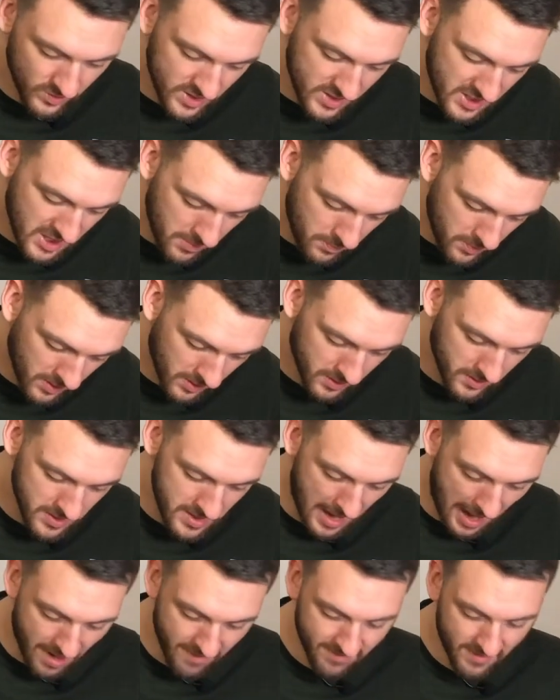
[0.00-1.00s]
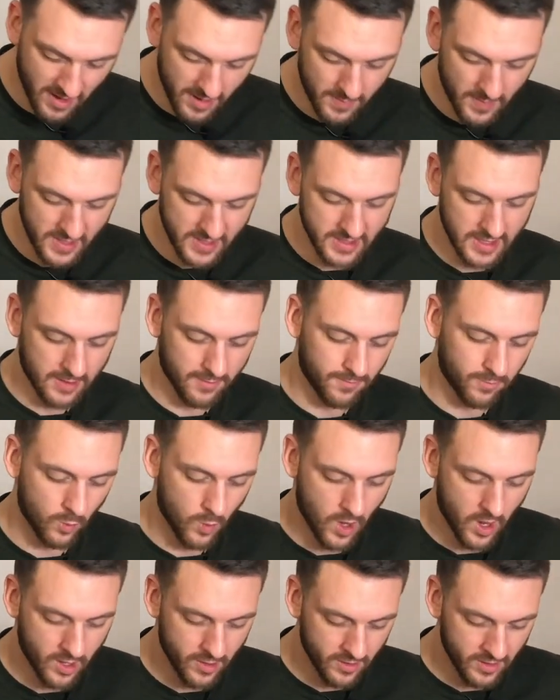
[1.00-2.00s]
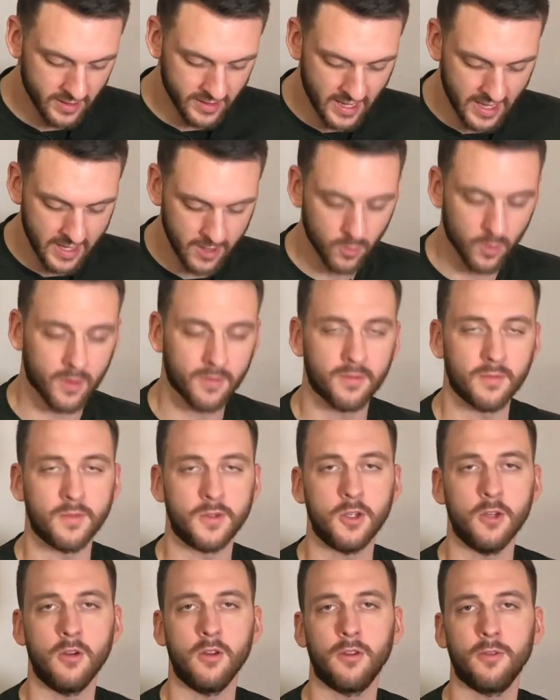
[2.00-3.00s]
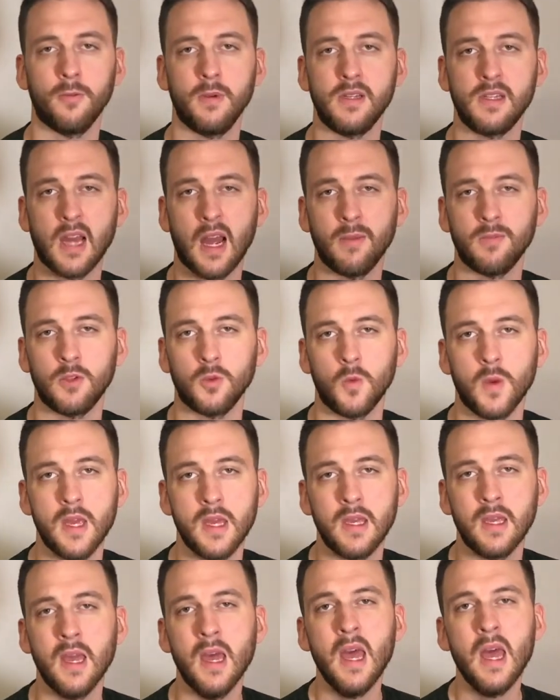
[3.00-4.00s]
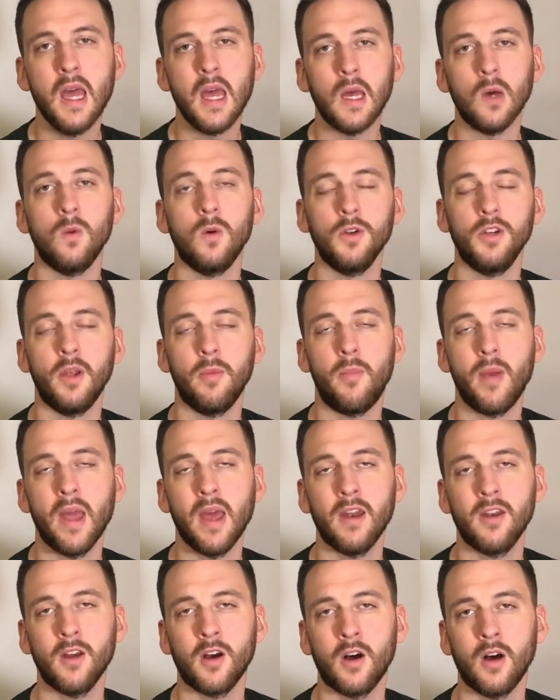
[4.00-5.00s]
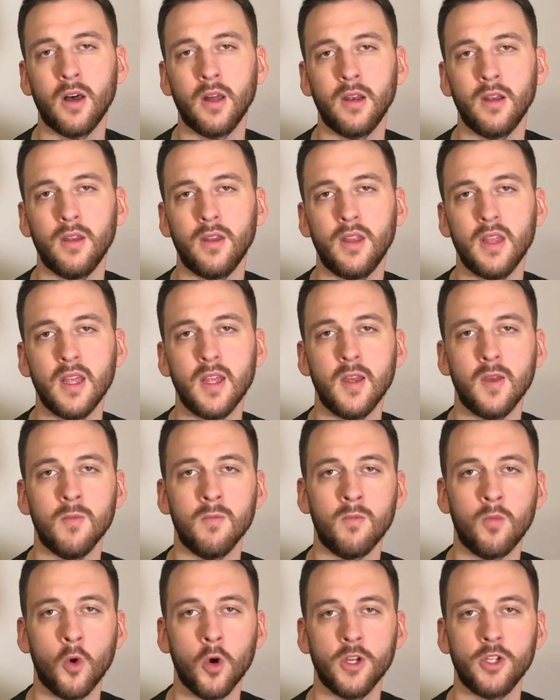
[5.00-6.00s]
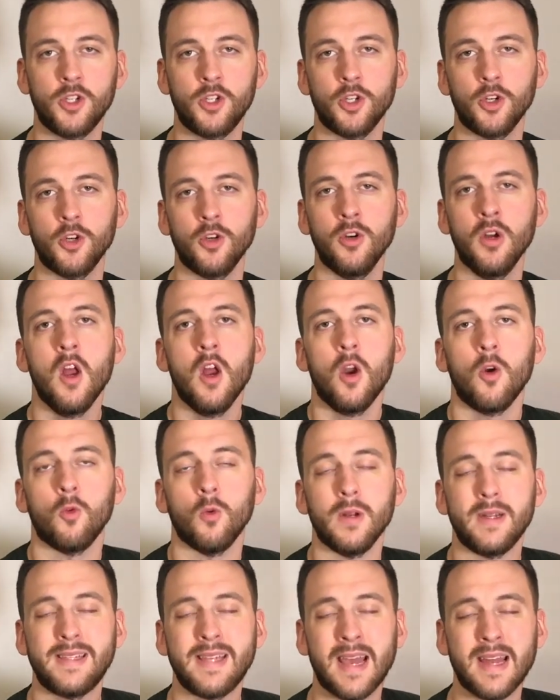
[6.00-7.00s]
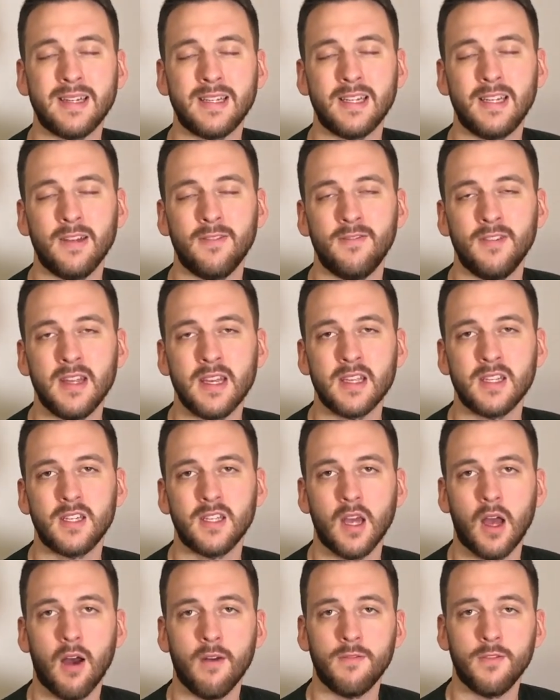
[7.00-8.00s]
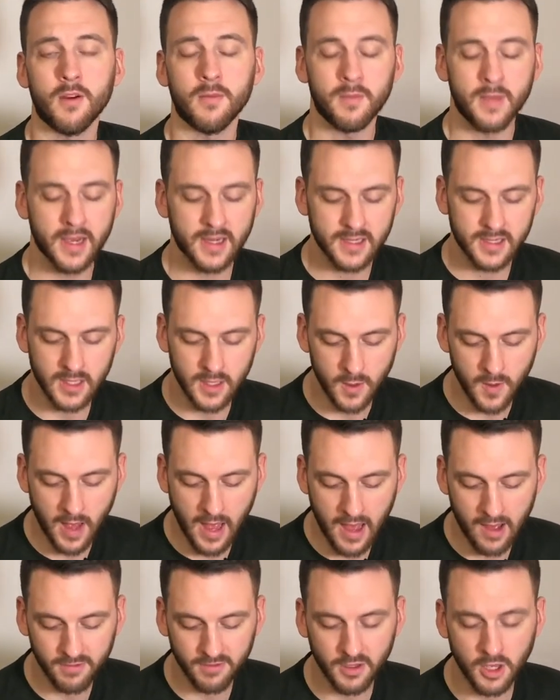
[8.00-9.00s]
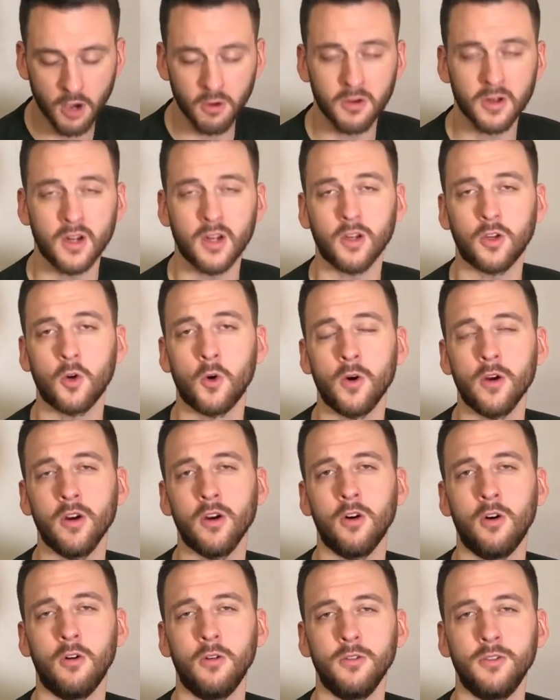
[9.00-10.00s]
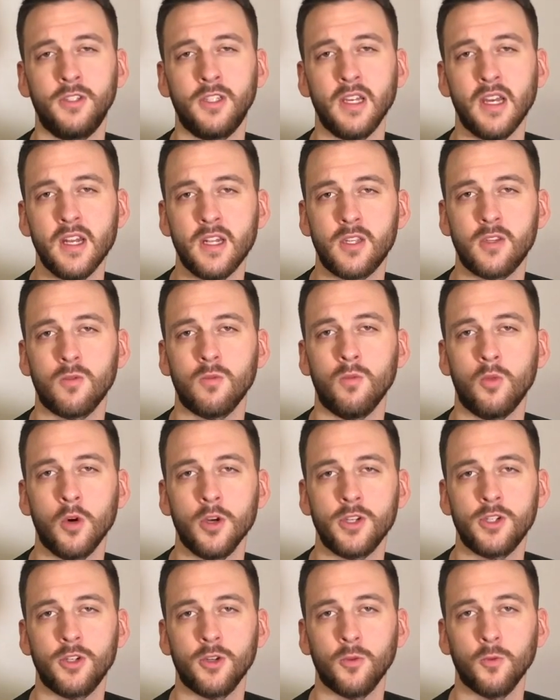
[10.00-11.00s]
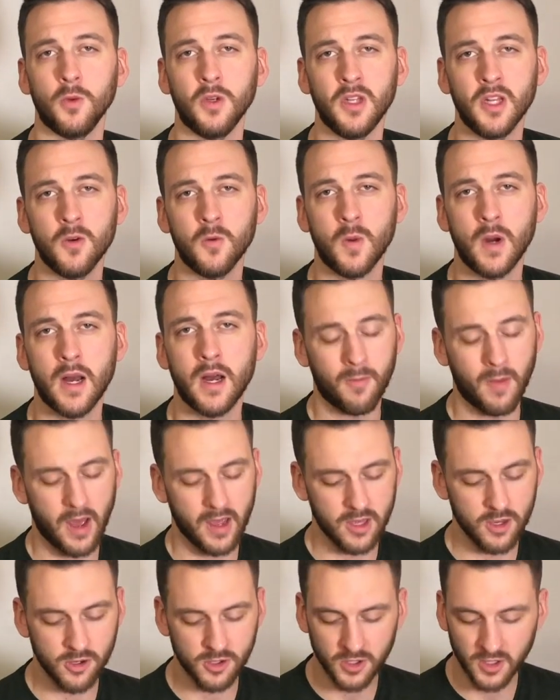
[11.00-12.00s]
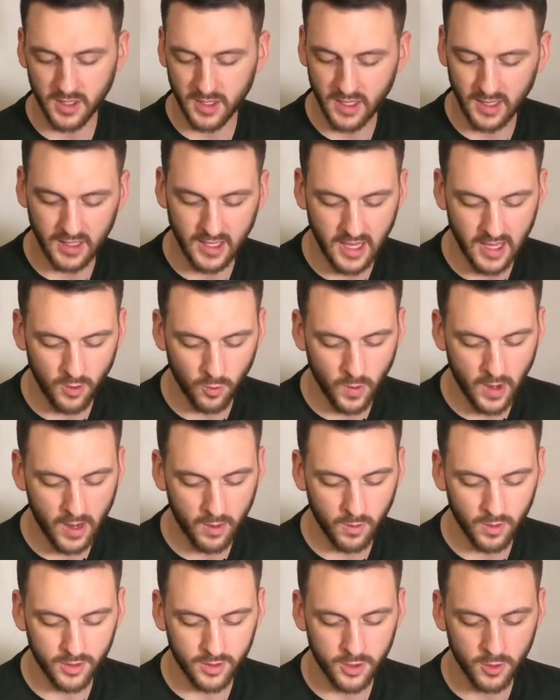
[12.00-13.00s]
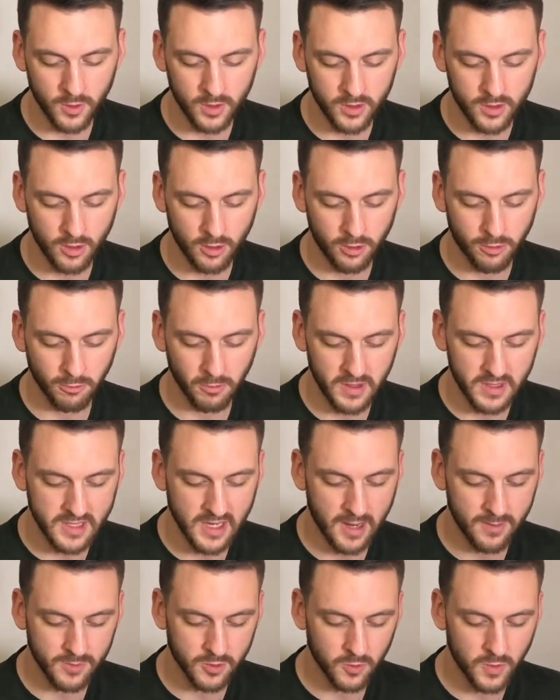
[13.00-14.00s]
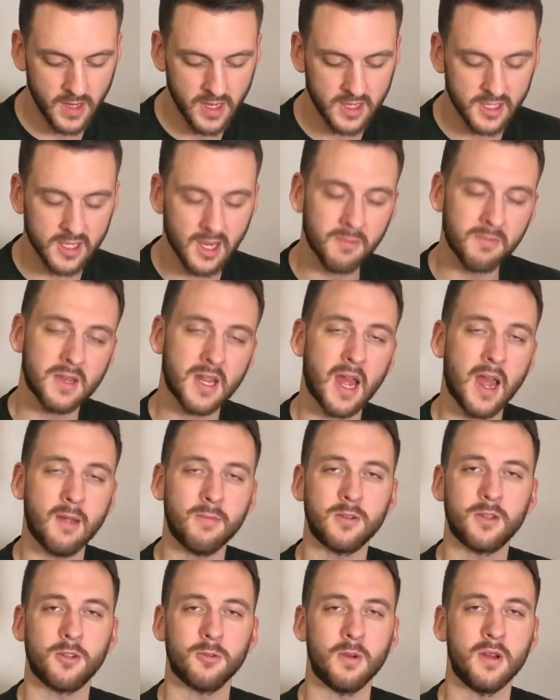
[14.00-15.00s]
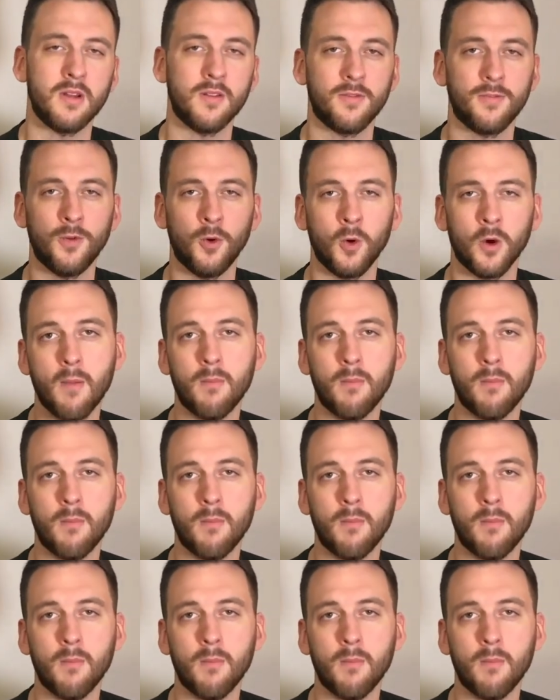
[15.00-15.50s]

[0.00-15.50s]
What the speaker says: Typically, I find myself watering anywhere from 2 to 3 times a week. It will depend on the moisture retentiveness of your mix that you have. Coconut coir holds its moisture really well. I usually can get away with doing 2 to 3 times a week, sometimes 3 to 4,